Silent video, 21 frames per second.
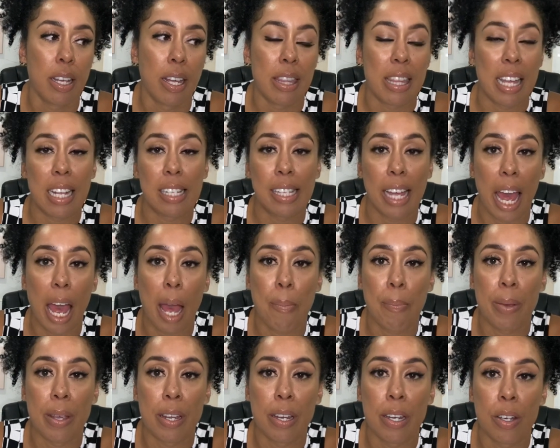that's
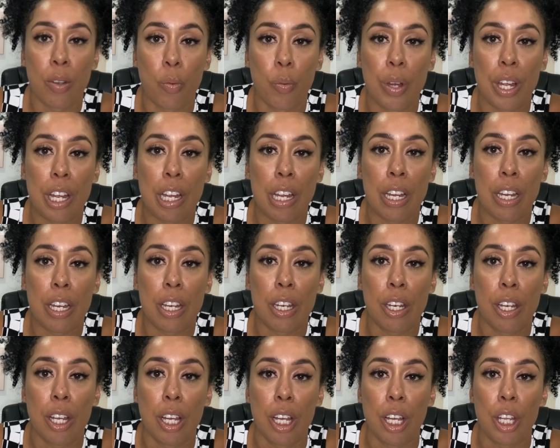happened
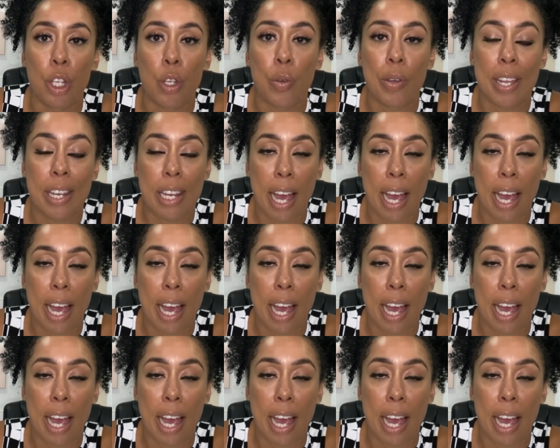when you get